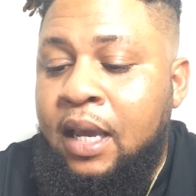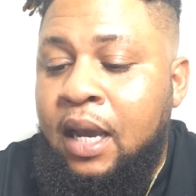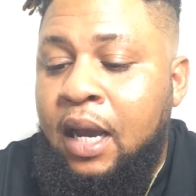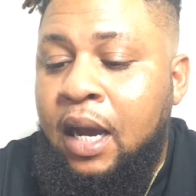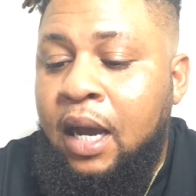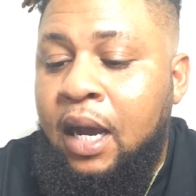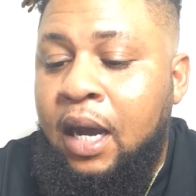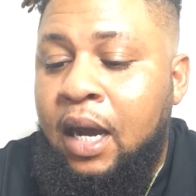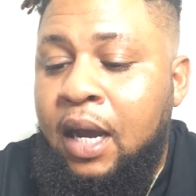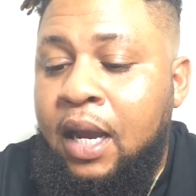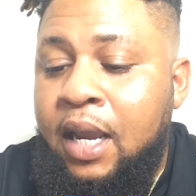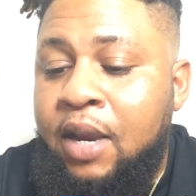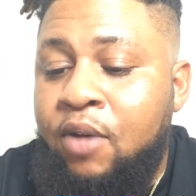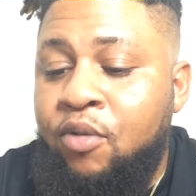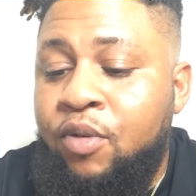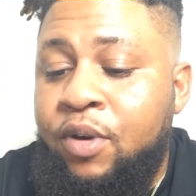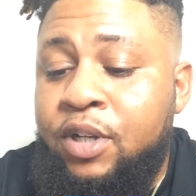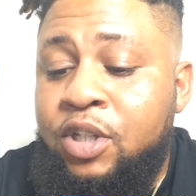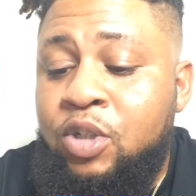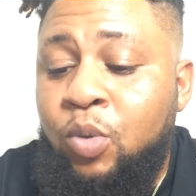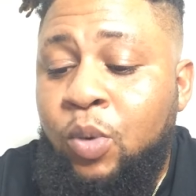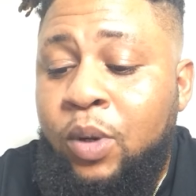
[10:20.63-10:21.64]
He
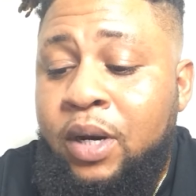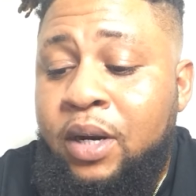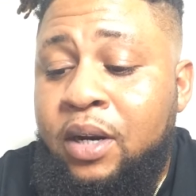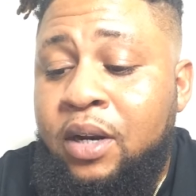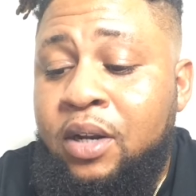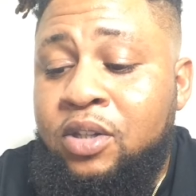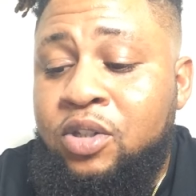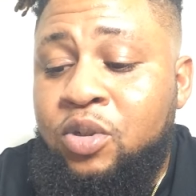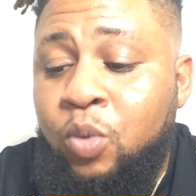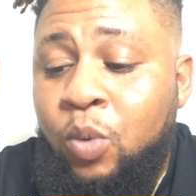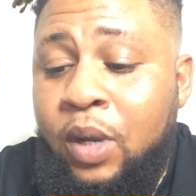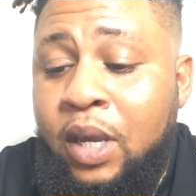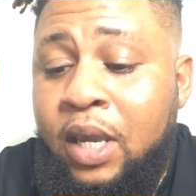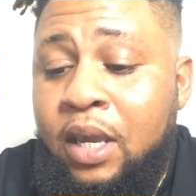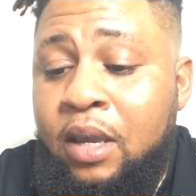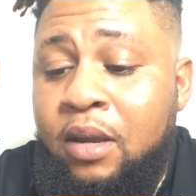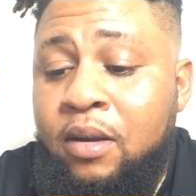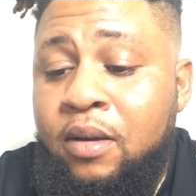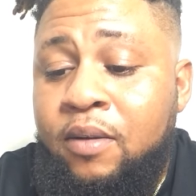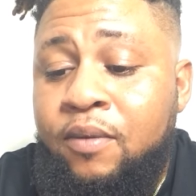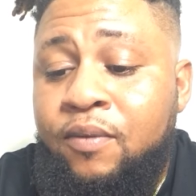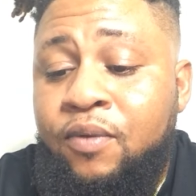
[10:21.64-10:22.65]
retweeted a
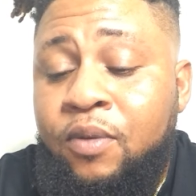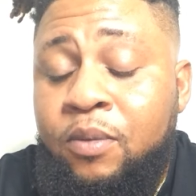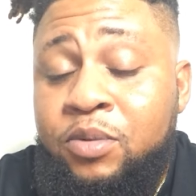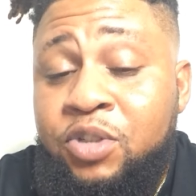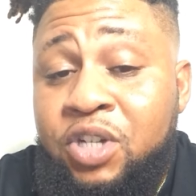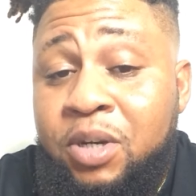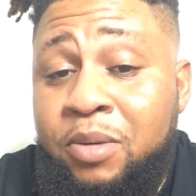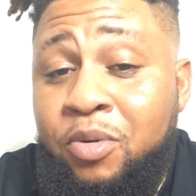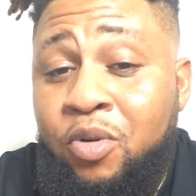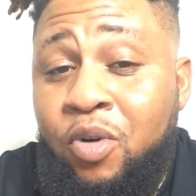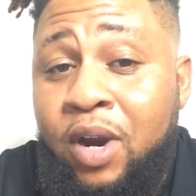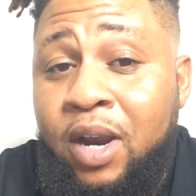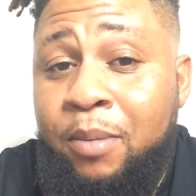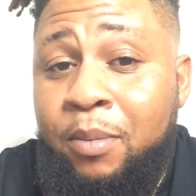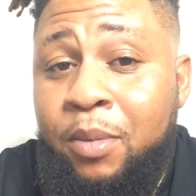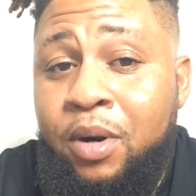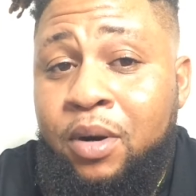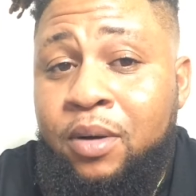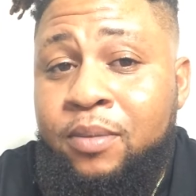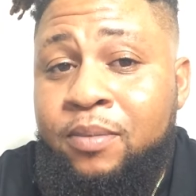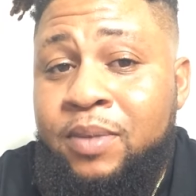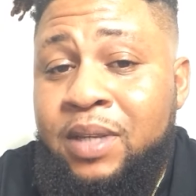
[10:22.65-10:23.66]
tweet from Jim
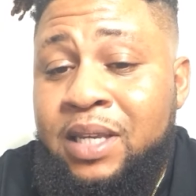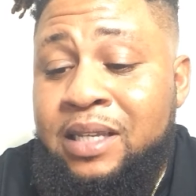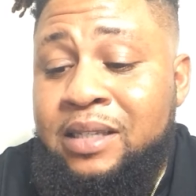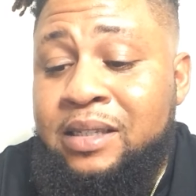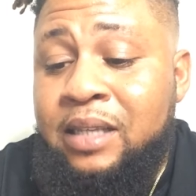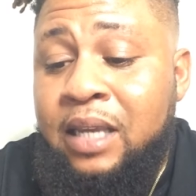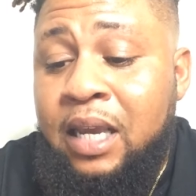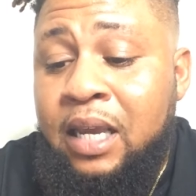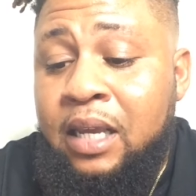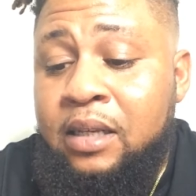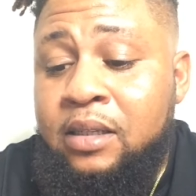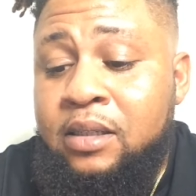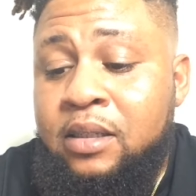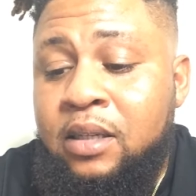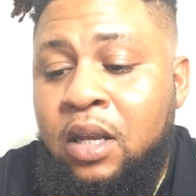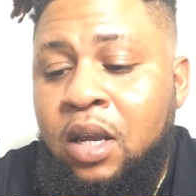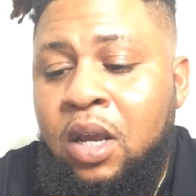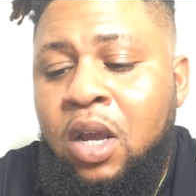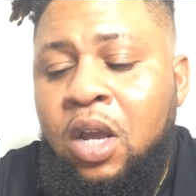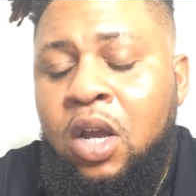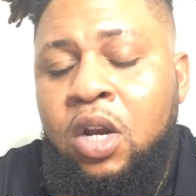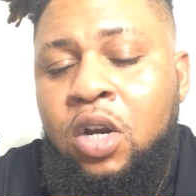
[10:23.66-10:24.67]
Cramer. He says,
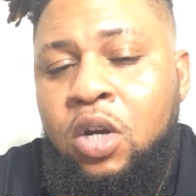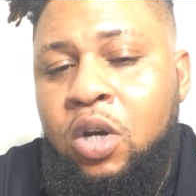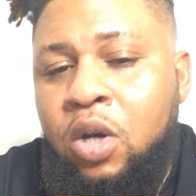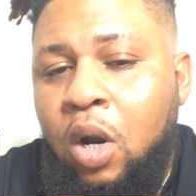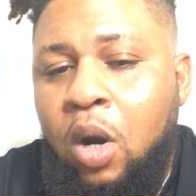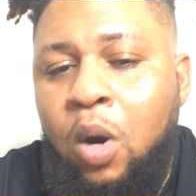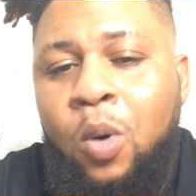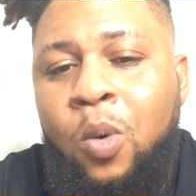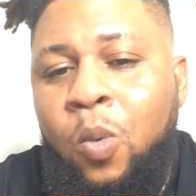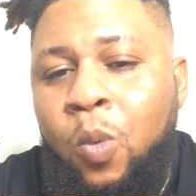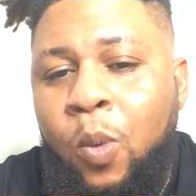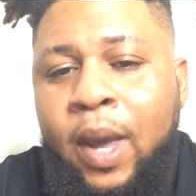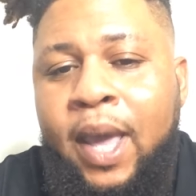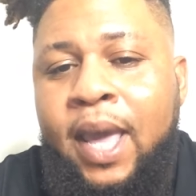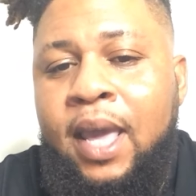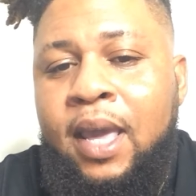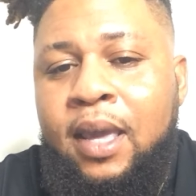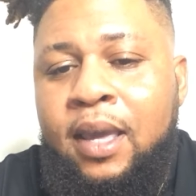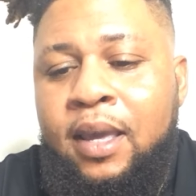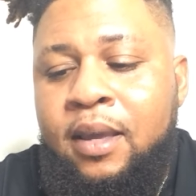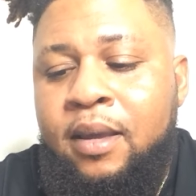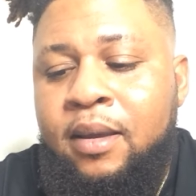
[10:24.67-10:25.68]
no
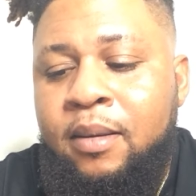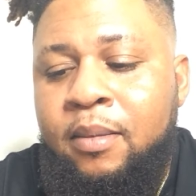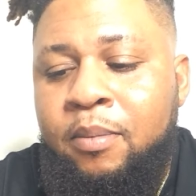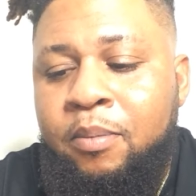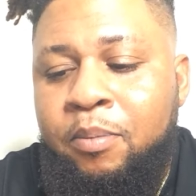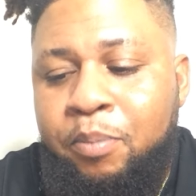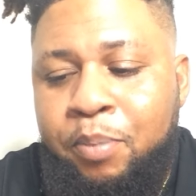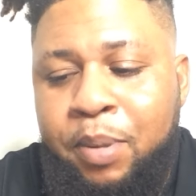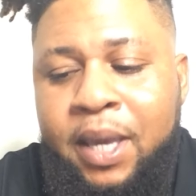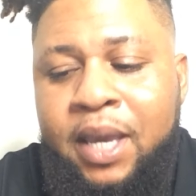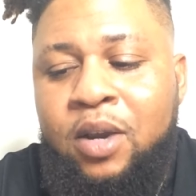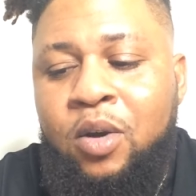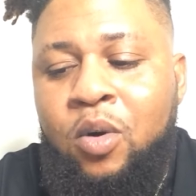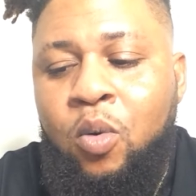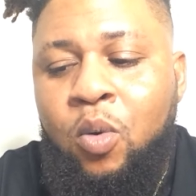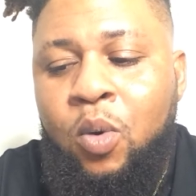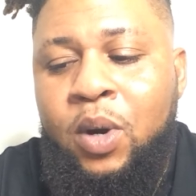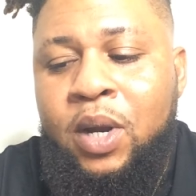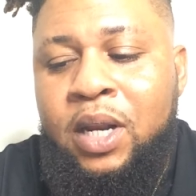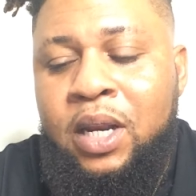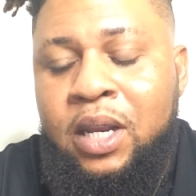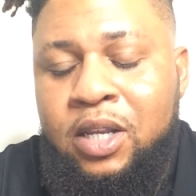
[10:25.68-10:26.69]
way
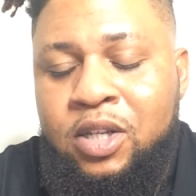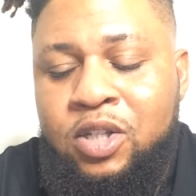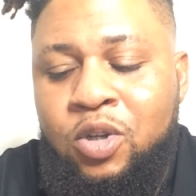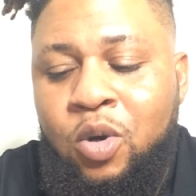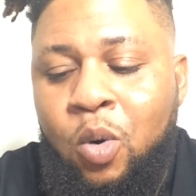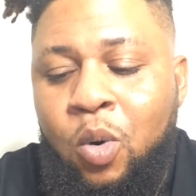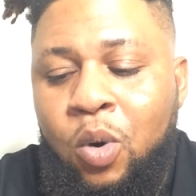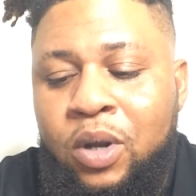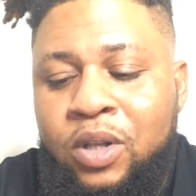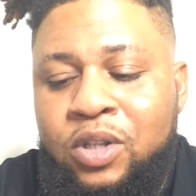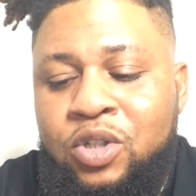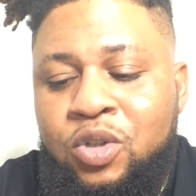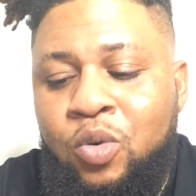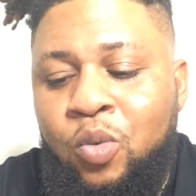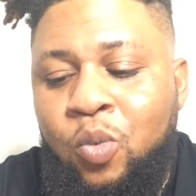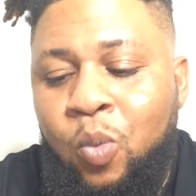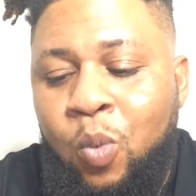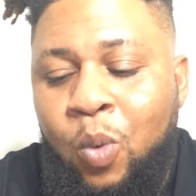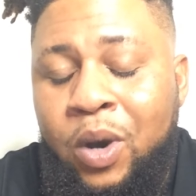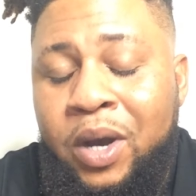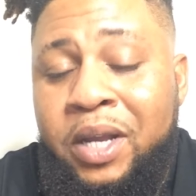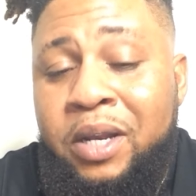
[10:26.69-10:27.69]
Bitcoin is going to
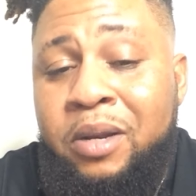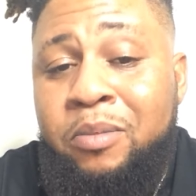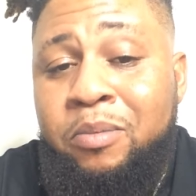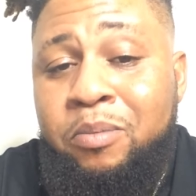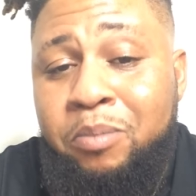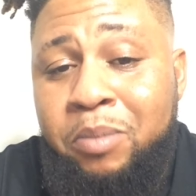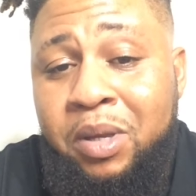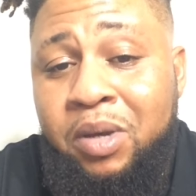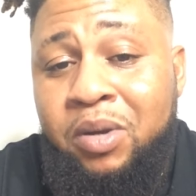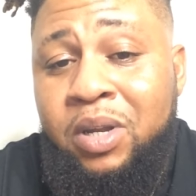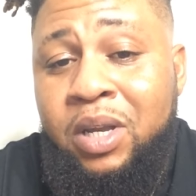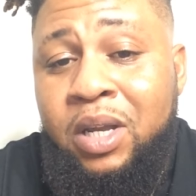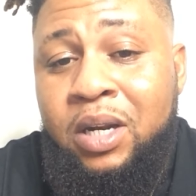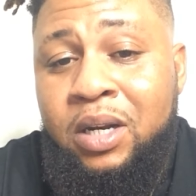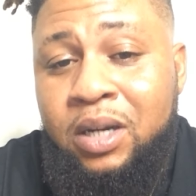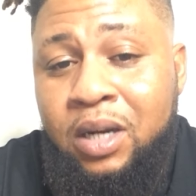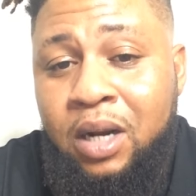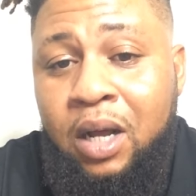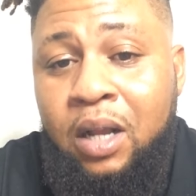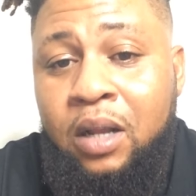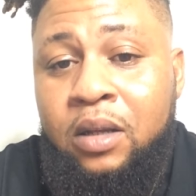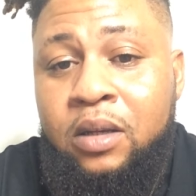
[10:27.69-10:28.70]
$1 million.
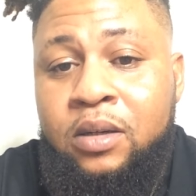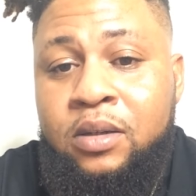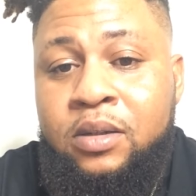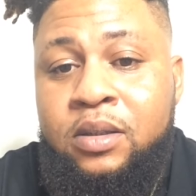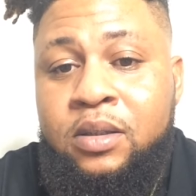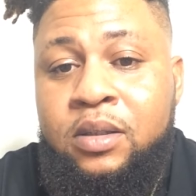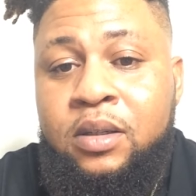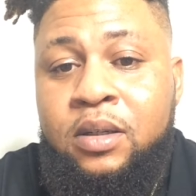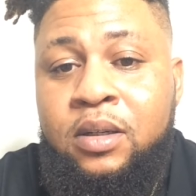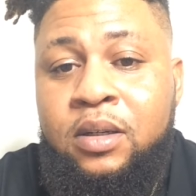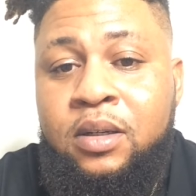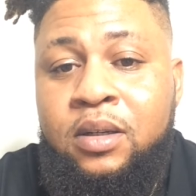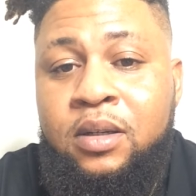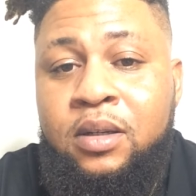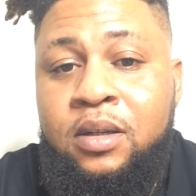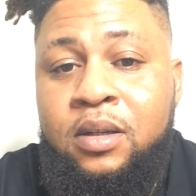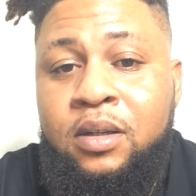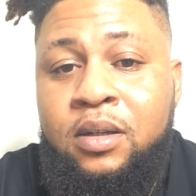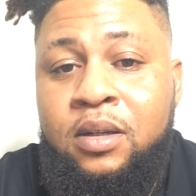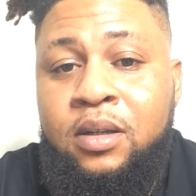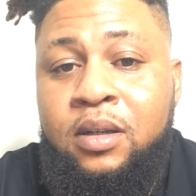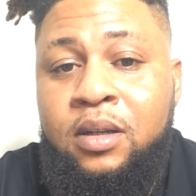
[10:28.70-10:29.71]

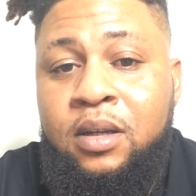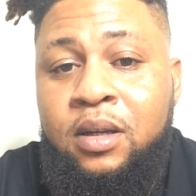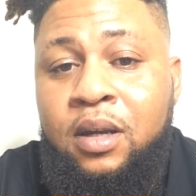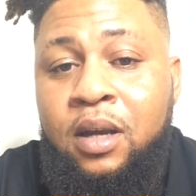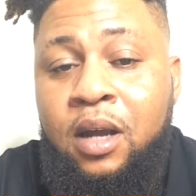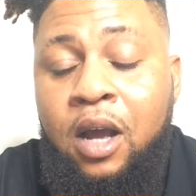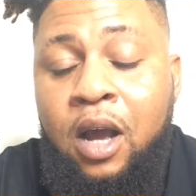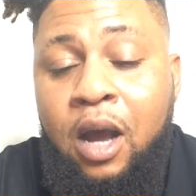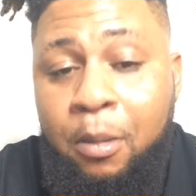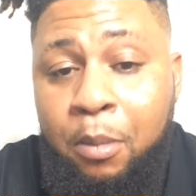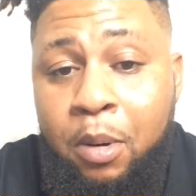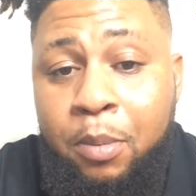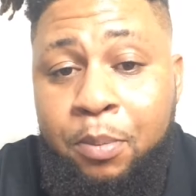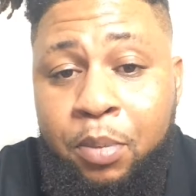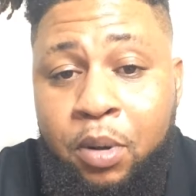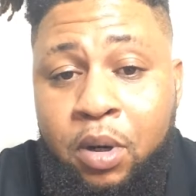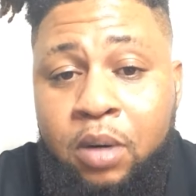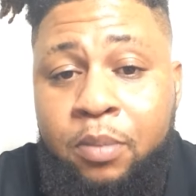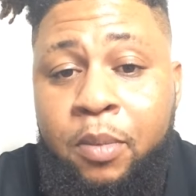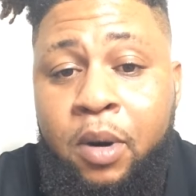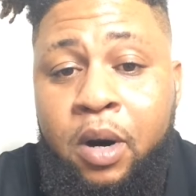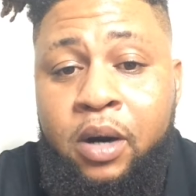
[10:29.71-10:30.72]
I'm going to
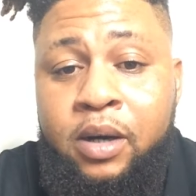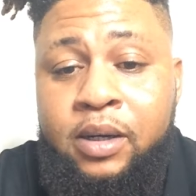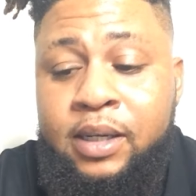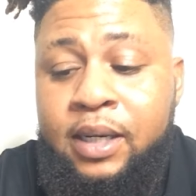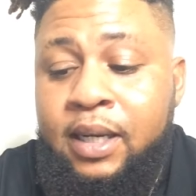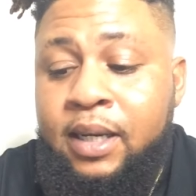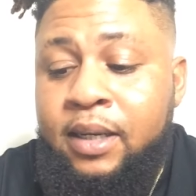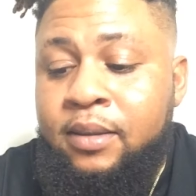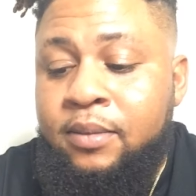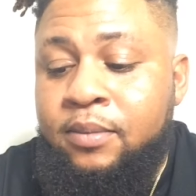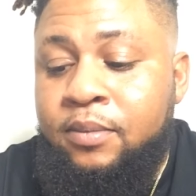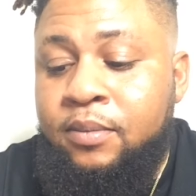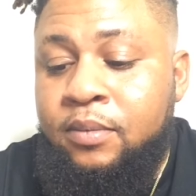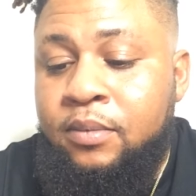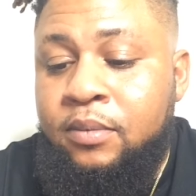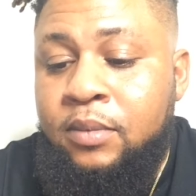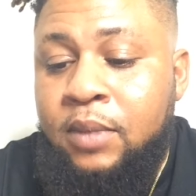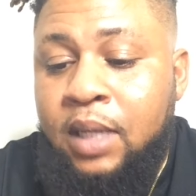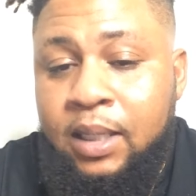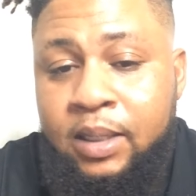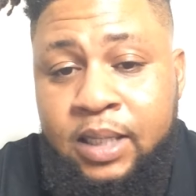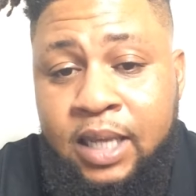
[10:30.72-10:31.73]
bookmark that.
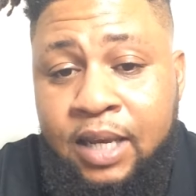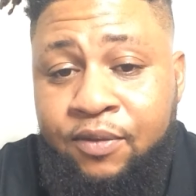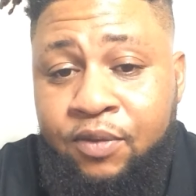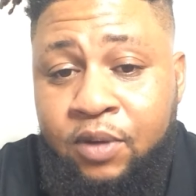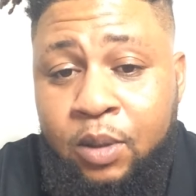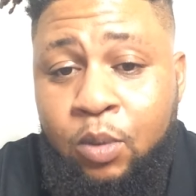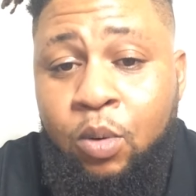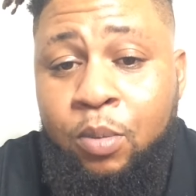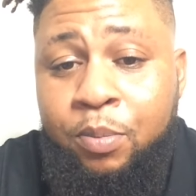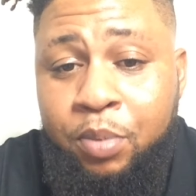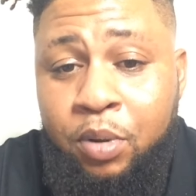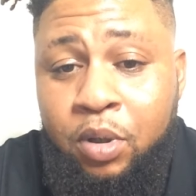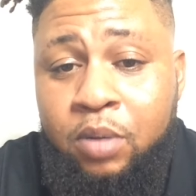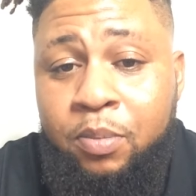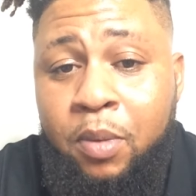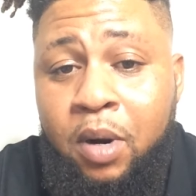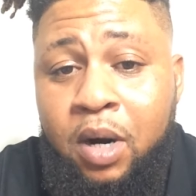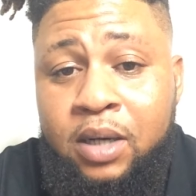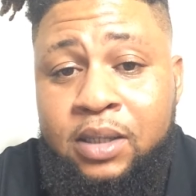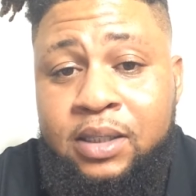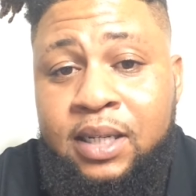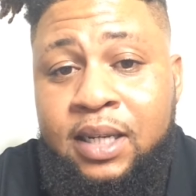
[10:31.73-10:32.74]
I definitely will
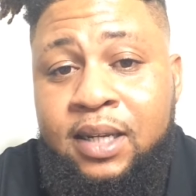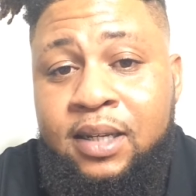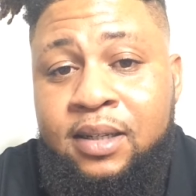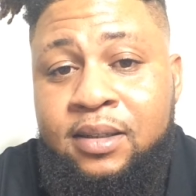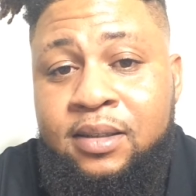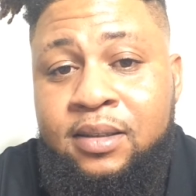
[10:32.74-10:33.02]
bookmark that.